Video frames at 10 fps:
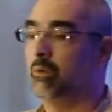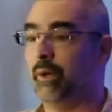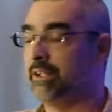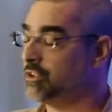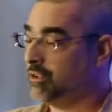
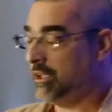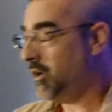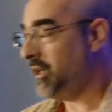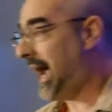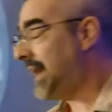which,
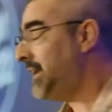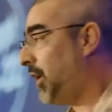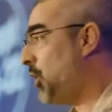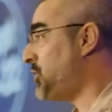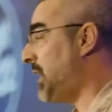you got to
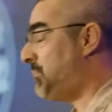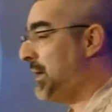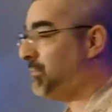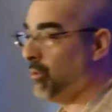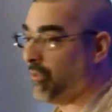negotiate
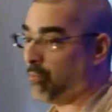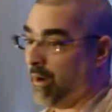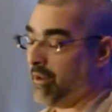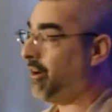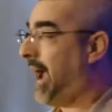people with
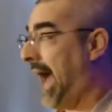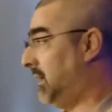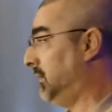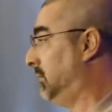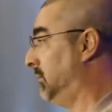where they're
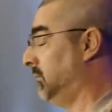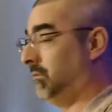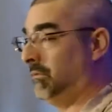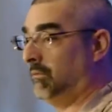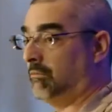at,
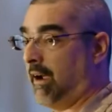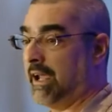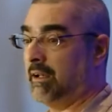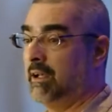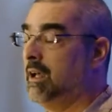
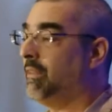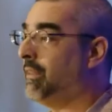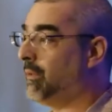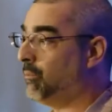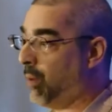right?
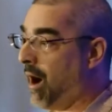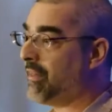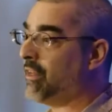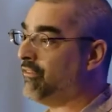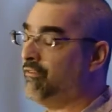Part
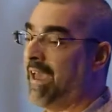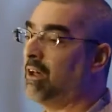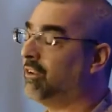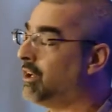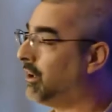of the
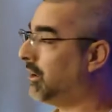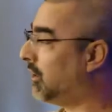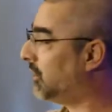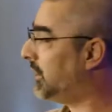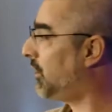failure
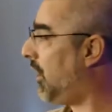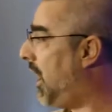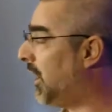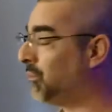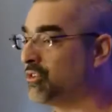earlier
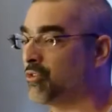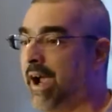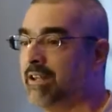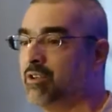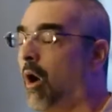on was
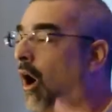trying to